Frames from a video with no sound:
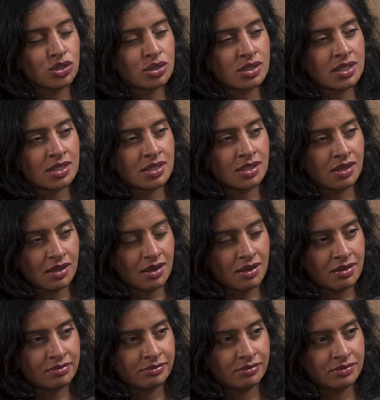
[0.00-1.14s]
you're sitting
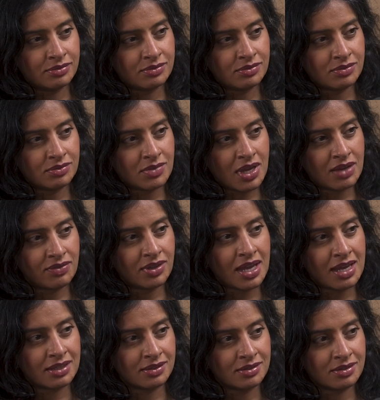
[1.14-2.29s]
there, having
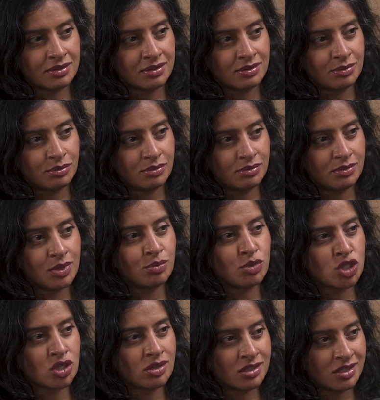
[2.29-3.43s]
had a
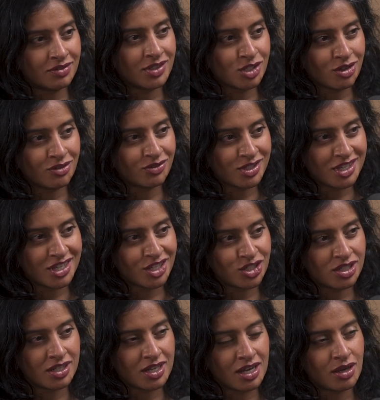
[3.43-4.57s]
majority of this
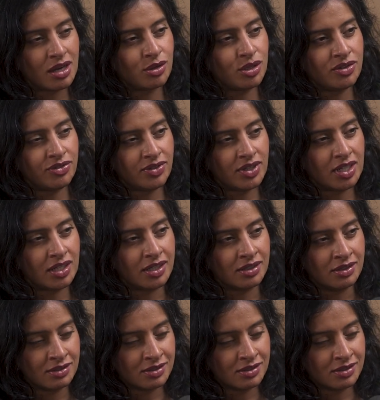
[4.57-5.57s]
conversation now, how are you feeling?